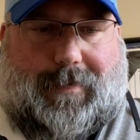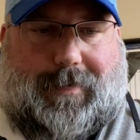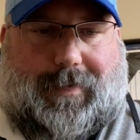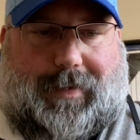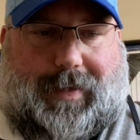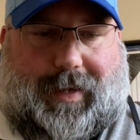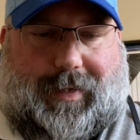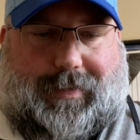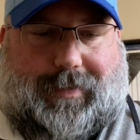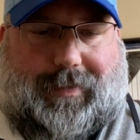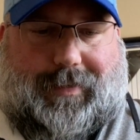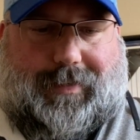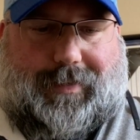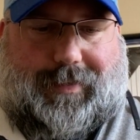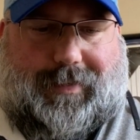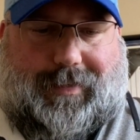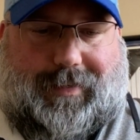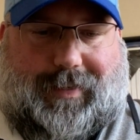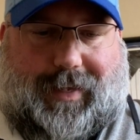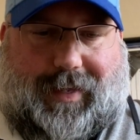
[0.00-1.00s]

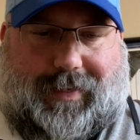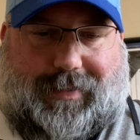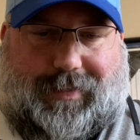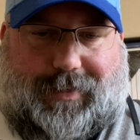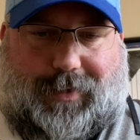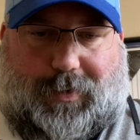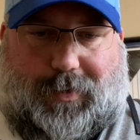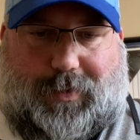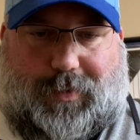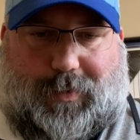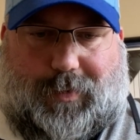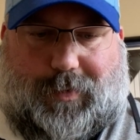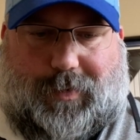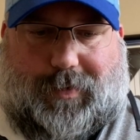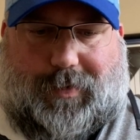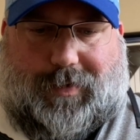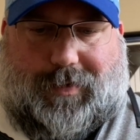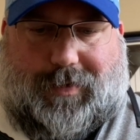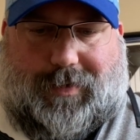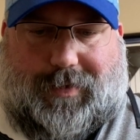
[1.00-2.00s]
Yes, that's so
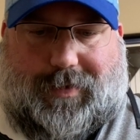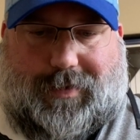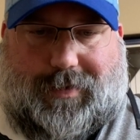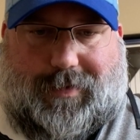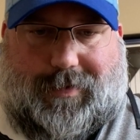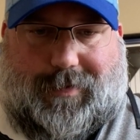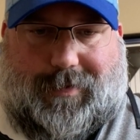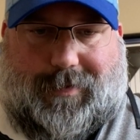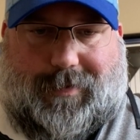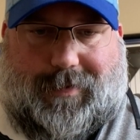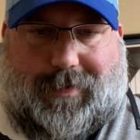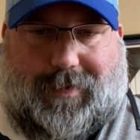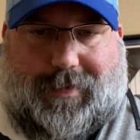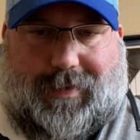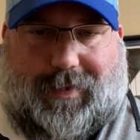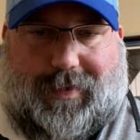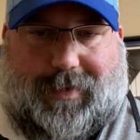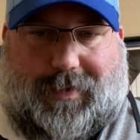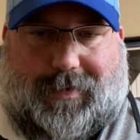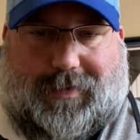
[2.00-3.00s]
cool.
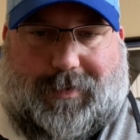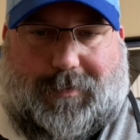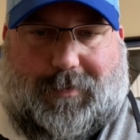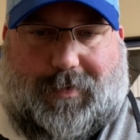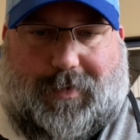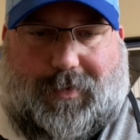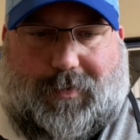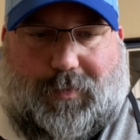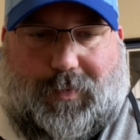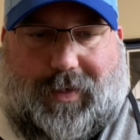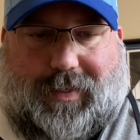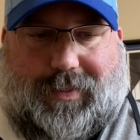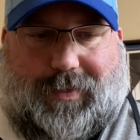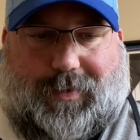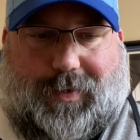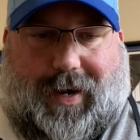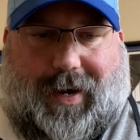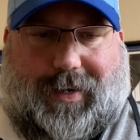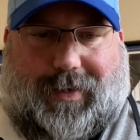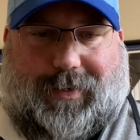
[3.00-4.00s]
The, some Ritz
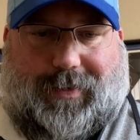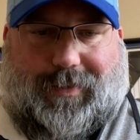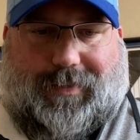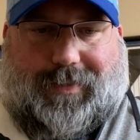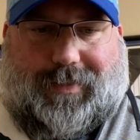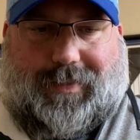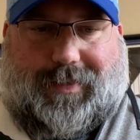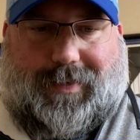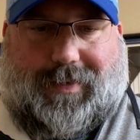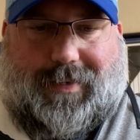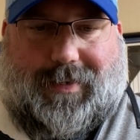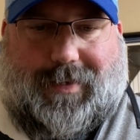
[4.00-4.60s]
crackers.